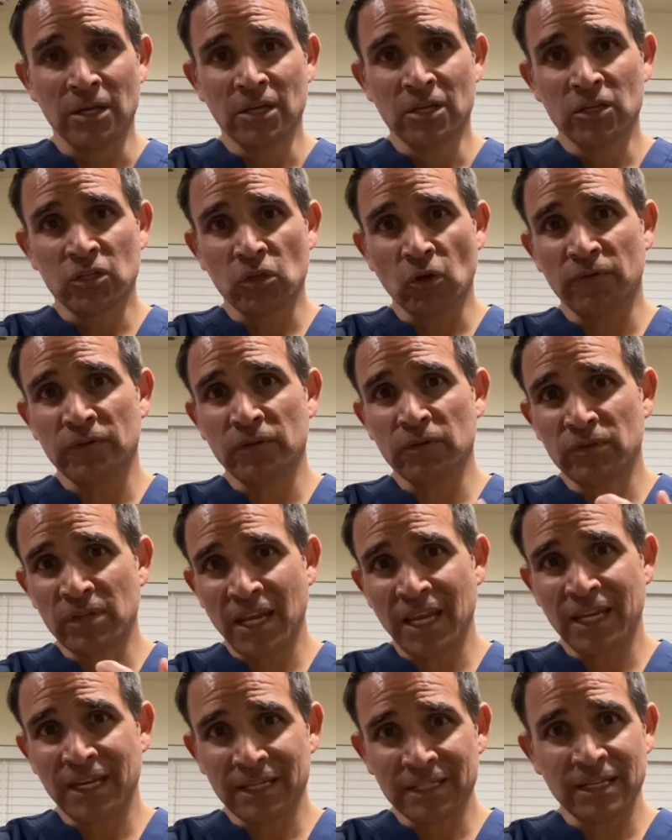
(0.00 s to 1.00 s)
So if you
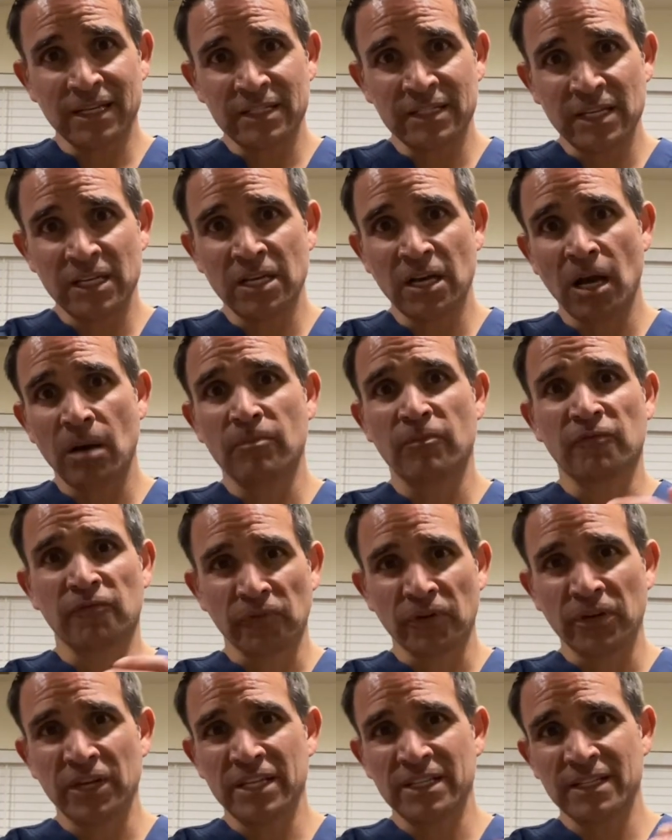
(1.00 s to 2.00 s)
take a Dixie cup,
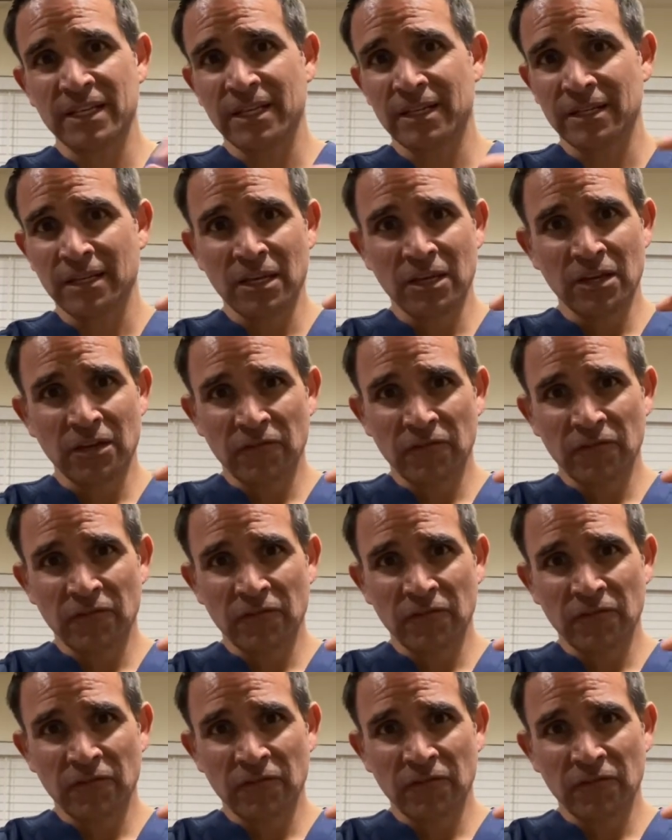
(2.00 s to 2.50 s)
freeze it,